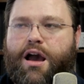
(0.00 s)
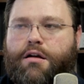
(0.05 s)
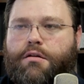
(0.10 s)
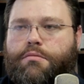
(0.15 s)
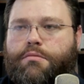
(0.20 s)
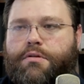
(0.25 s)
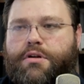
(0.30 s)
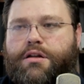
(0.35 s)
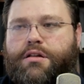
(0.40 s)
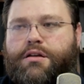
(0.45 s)
I
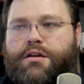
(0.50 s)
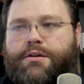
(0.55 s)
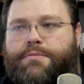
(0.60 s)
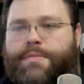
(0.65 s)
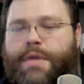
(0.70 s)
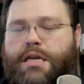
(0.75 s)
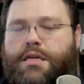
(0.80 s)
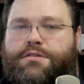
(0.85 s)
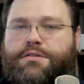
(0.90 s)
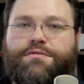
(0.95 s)
really,
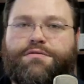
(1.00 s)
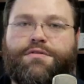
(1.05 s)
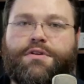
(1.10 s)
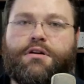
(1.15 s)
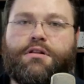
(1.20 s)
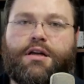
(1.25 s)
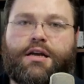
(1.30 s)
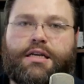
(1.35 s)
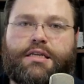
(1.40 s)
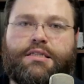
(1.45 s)
it doesn't
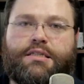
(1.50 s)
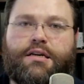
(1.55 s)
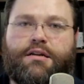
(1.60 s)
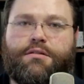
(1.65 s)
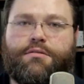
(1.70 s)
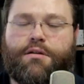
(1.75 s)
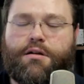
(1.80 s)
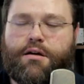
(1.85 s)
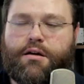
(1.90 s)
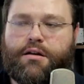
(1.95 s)
feel like a
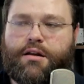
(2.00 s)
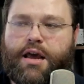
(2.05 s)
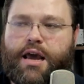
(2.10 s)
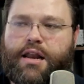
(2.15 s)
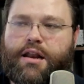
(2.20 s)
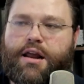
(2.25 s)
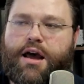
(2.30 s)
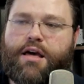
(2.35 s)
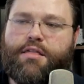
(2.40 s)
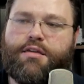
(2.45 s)
Celeron.
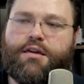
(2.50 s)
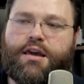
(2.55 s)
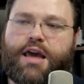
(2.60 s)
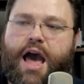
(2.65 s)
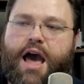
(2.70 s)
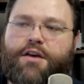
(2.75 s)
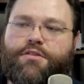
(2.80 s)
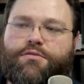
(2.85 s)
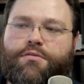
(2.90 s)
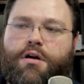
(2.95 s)
And I think
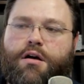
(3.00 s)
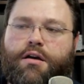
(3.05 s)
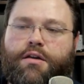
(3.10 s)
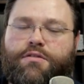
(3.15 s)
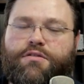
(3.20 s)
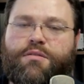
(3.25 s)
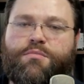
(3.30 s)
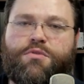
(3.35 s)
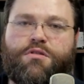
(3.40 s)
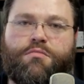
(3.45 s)
ASRock
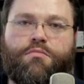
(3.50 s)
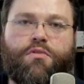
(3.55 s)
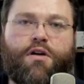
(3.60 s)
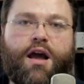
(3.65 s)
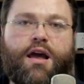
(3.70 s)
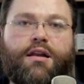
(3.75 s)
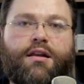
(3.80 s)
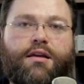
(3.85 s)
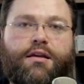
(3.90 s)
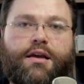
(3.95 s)
and some of their
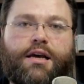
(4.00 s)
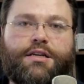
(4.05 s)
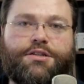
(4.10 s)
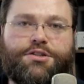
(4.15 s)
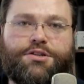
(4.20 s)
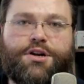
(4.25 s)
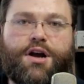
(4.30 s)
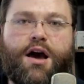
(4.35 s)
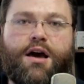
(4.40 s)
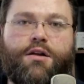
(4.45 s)
branding has
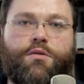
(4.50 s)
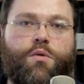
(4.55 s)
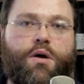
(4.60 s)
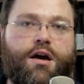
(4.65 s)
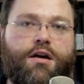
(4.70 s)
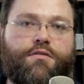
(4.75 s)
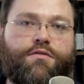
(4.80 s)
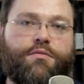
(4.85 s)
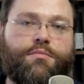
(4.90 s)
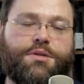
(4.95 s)
shied
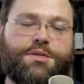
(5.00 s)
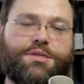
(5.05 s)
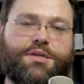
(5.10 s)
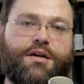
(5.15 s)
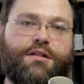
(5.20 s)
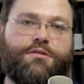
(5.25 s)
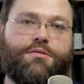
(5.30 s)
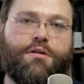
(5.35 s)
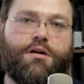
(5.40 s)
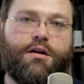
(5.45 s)
away from the
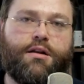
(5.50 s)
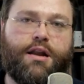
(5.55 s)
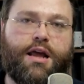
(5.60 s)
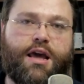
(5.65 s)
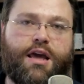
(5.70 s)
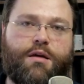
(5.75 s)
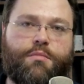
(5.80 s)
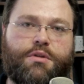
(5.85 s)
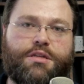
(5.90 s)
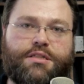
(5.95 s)
Celeron
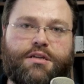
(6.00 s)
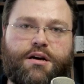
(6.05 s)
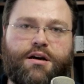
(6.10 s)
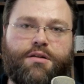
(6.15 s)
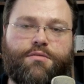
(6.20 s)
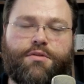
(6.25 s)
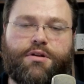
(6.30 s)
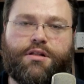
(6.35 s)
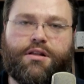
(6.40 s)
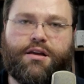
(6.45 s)
name. It's
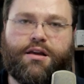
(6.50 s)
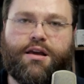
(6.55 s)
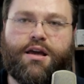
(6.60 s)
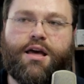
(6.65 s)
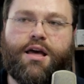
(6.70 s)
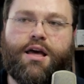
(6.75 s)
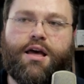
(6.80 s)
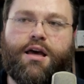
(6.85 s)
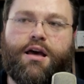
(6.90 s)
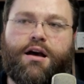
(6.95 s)
not really
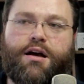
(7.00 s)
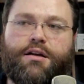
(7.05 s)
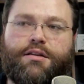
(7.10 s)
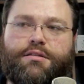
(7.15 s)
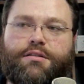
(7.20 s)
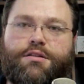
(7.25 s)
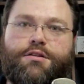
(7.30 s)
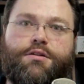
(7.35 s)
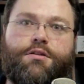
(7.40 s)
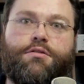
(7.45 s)

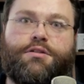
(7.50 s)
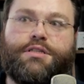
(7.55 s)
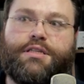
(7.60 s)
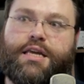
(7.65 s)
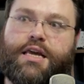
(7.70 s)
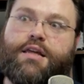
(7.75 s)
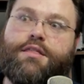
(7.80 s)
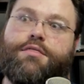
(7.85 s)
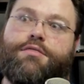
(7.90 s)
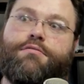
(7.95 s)
you know, it's
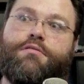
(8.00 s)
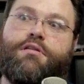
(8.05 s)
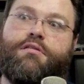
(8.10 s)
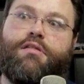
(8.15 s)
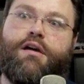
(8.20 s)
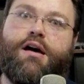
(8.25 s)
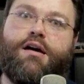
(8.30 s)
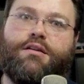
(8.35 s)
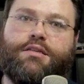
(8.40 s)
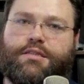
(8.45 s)
the
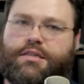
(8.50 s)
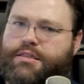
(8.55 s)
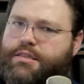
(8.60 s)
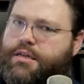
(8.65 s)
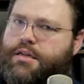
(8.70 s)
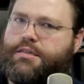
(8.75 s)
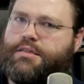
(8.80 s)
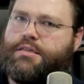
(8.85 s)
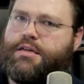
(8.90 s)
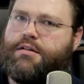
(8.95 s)
N3000. It's
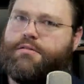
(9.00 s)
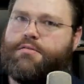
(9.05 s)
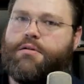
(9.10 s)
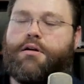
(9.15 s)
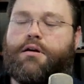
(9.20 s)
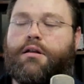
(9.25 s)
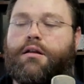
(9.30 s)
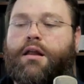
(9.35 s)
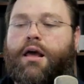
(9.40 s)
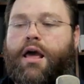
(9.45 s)
not a
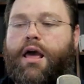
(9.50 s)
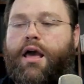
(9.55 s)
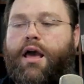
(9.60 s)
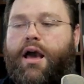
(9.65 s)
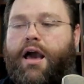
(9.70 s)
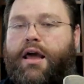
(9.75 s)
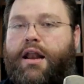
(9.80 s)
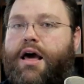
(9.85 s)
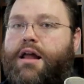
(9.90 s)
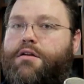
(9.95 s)
Celeron.
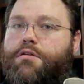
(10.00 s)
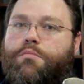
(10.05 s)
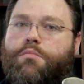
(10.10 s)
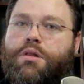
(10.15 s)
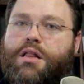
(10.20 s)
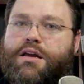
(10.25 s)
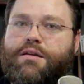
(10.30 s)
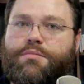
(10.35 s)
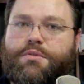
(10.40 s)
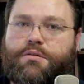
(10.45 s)
And I don't
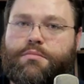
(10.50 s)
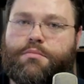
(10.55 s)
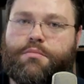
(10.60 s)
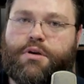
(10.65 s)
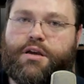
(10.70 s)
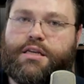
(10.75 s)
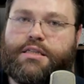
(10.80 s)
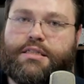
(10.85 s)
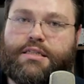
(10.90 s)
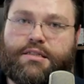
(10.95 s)
blame them
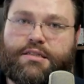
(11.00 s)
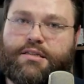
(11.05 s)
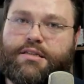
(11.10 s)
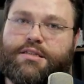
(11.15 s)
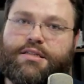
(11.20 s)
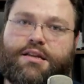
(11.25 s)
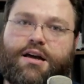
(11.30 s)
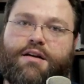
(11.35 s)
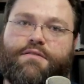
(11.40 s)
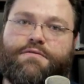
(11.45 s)
because this
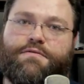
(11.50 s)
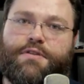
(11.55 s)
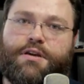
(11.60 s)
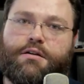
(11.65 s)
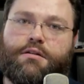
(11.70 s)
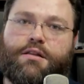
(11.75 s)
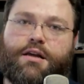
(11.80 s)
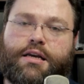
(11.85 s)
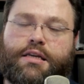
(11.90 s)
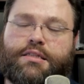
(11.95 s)
does not
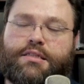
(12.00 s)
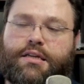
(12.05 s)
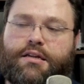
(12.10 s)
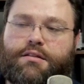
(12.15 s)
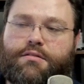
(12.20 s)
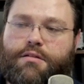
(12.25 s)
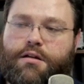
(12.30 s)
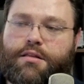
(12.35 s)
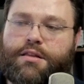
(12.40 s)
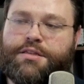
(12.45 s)
feel like a
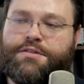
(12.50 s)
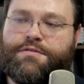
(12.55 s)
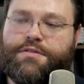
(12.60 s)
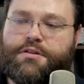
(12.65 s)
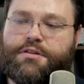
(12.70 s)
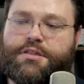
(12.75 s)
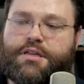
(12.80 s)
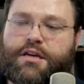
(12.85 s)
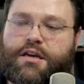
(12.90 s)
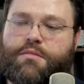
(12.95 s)
Celeron. This
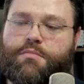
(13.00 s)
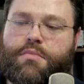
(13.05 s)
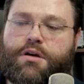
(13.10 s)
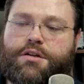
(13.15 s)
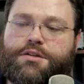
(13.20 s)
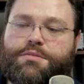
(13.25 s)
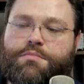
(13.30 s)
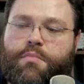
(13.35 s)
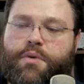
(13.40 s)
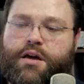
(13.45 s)
feels like a
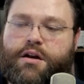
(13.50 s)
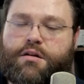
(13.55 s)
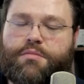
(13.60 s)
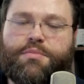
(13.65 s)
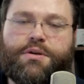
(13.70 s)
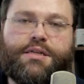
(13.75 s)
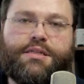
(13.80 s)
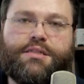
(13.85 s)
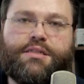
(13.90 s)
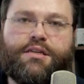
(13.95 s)
much better
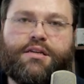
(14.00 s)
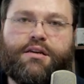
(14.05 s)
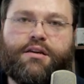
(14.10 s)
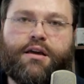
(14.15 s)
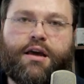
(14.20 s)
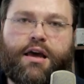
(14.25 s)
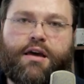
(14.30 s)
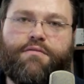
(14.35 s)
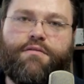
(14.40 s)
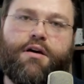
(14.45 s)

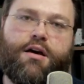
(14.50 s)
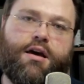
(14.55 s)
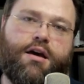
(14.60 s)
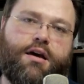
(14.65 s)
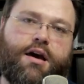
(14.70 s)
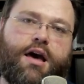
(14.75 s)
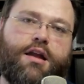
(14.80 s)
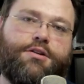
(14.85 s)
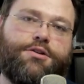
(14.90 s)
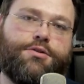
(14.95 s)
PC. If I
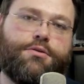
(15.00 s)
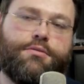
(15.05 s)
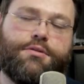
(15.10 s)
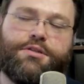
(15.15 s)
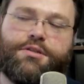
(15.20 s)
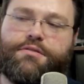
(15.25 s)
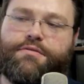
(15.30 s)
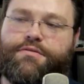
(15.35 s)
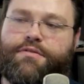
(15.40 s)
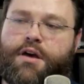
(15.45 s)
had a
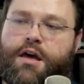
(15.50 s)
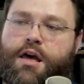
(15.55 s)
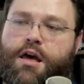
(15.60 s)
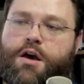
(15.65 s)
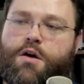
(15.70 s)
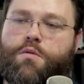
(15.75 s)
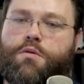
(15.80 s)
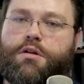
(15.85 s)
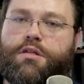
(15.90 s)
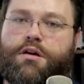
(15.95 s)
choice of
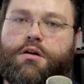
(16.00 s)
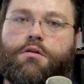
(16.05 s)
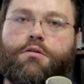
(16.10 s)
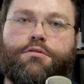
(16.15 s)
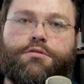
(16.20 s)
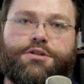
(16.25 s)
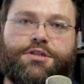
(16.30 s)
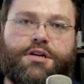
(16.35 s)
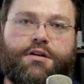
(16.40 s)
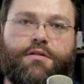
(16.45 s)
one of the
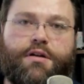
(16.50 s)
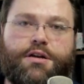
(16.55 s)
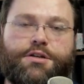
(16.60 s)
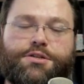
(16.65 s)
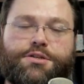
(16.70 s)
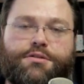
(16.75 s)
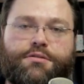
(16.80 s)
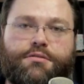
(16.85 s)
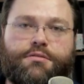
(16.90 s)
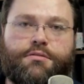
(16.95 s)
older
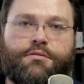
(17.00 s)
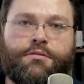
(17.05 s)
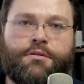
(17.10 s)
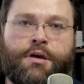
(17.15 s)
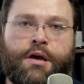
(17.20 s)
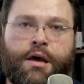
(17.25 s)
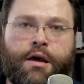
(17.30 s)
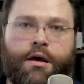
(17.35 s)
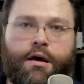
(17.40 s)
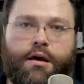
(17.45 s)
generation
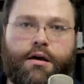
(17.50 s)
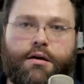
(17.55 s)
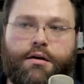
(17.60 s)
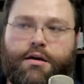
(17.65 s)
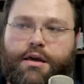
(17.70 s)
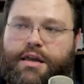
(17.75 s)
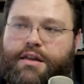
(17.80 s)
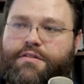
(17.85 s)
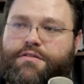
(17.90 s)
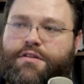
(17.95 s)

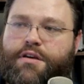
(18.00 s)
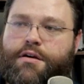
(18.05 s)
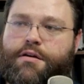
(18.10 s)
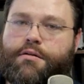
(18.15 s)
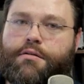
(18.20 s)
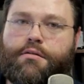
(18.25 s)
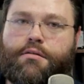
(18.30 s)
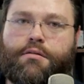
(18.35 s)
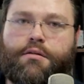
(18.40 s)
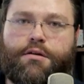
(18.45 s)
uh,
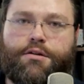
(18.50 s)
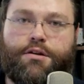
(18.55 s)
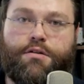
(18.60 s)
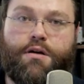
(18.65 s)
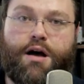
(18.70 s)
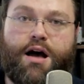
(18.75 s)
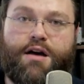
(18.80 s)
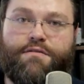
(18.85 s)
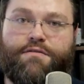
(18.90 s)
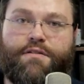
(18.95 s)
Intel, you
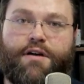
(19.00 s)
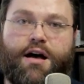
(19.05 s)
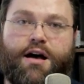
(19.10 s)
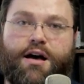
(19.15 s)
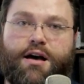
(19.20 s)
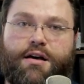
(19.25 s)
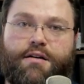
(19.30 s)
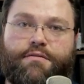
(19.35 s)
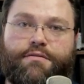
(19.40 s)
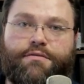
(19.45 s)
know,
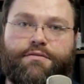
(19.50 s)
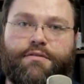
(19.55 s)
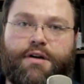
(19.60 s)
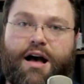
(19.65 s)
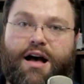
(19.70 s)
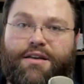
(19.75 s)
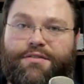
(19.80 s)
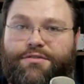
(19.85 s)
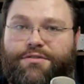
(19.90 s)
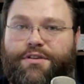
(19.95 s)
i5,
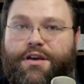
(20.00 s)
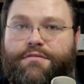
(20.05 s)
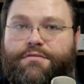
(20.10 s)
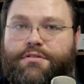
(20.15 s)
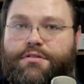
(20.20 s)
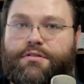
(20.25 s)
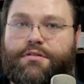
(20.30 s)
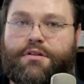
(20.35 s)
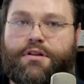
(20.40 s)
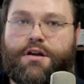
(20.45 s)

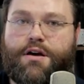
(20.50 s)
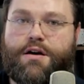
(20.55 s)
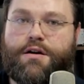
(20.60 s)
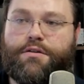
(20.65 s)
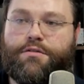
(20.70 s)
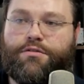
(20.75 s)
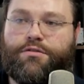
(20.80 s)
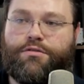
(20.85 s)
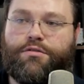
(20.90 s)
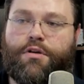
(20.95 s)
i7,
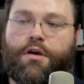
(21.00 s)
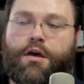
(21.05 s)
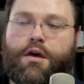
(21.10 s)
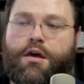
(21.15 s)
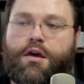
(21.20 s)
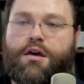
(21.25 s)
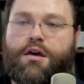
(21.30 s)
NUCs